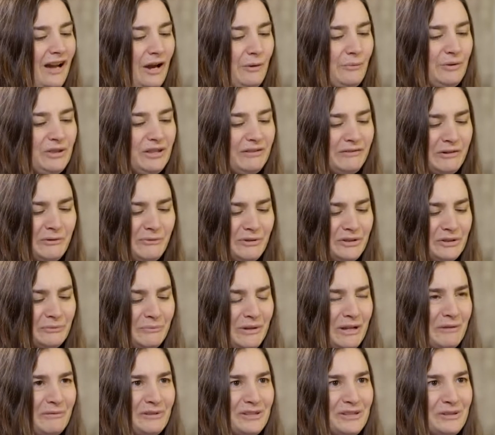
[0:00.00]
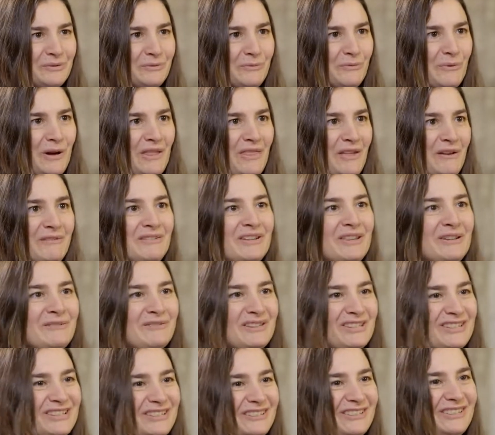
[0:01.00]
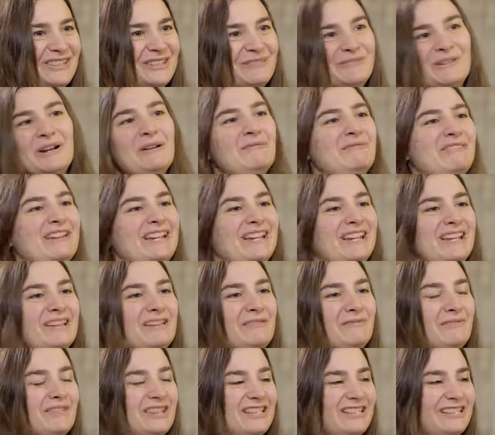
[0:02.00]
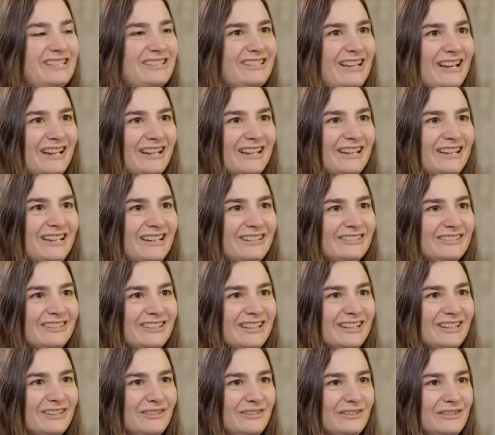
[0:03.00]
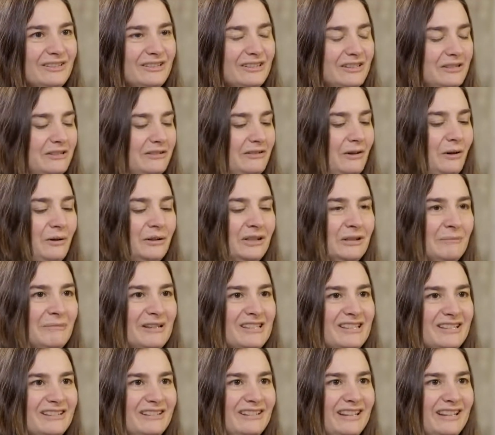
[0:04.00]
I want everyone to be able to whatever they want to do on the web. Like, if it's tacky and ridiculous, all the better.